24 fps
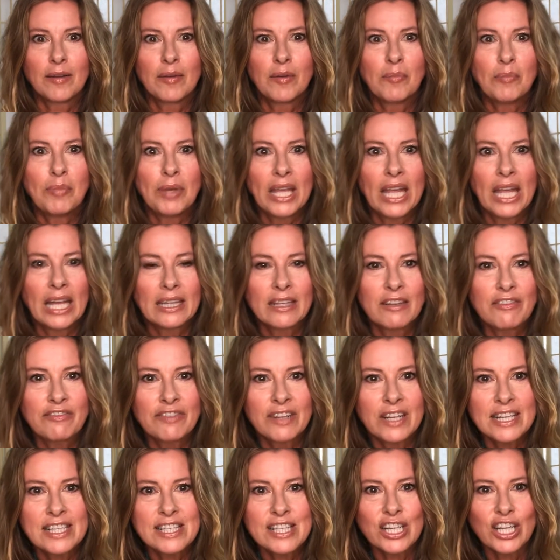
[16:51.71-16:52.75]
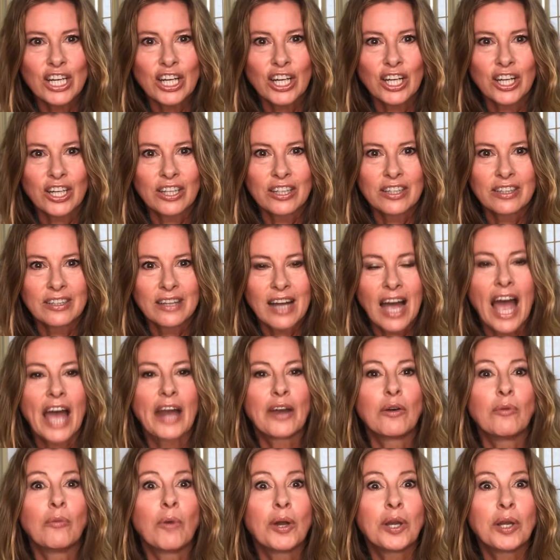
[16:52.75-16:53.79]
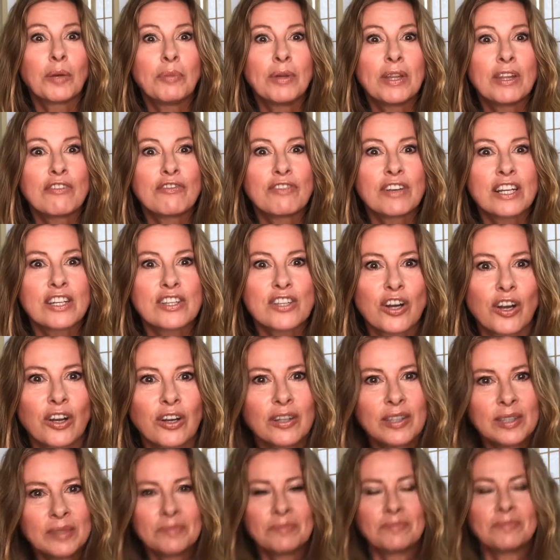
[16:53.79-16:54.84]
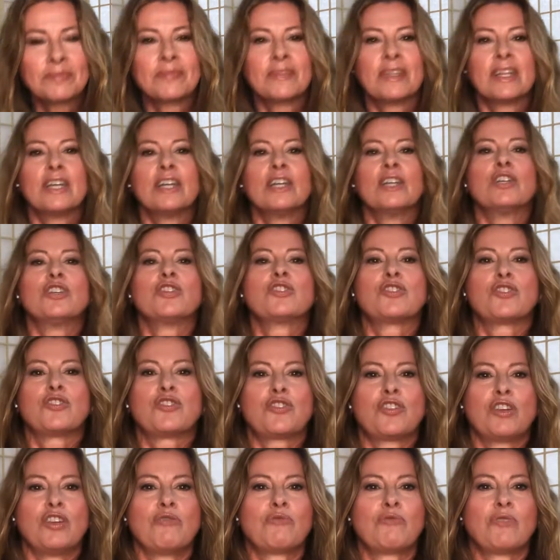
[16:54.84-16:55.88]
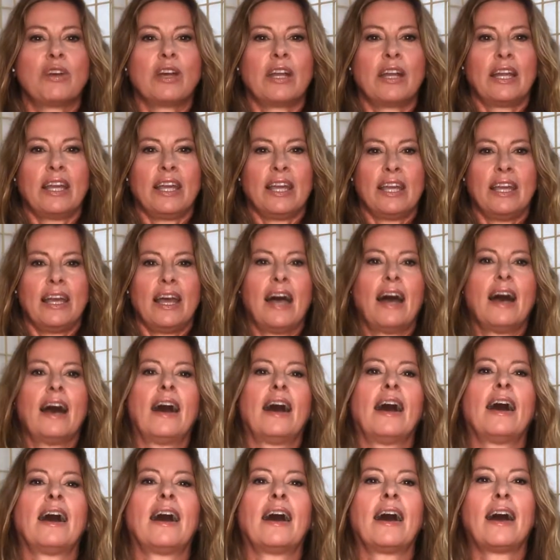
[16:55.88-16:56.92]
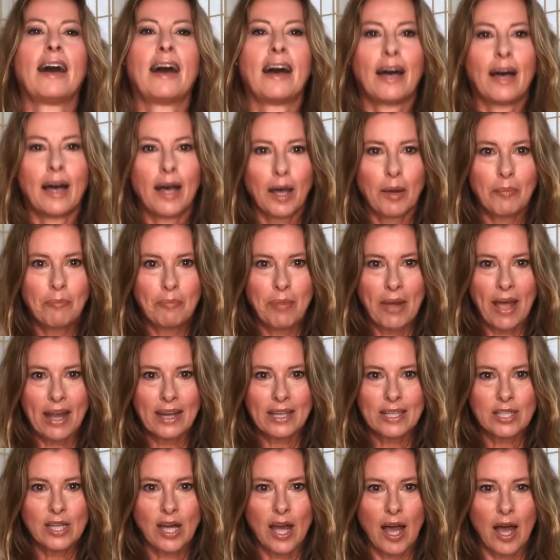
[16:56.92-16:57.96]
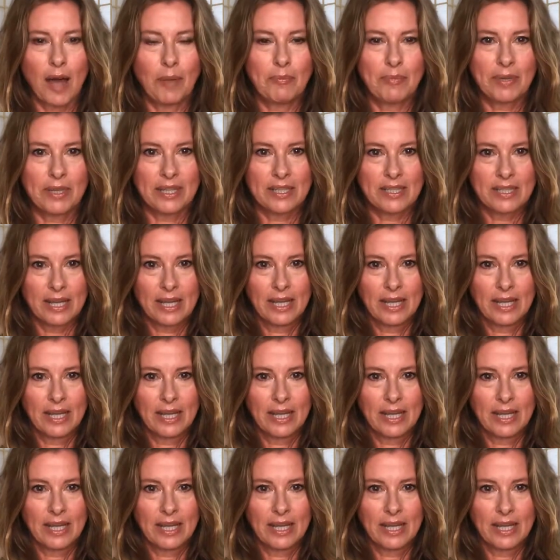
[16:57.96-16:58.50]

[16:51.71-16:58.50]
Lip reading: being the fixer. I don't want to be the fixer. So she really backed up and